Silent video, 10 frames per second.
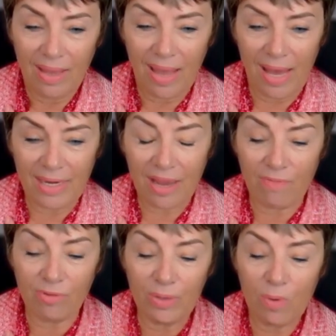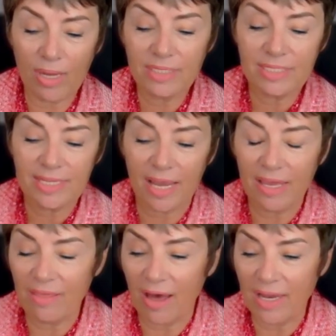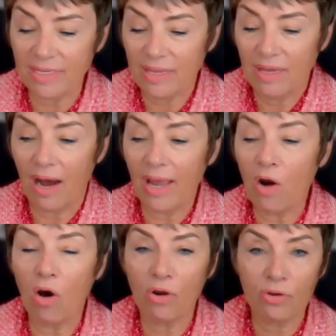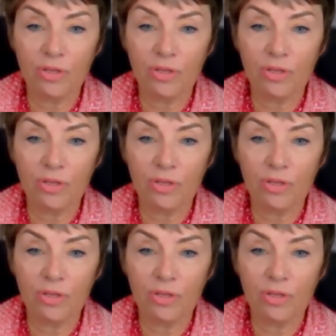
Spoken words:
And I really want to say that I honor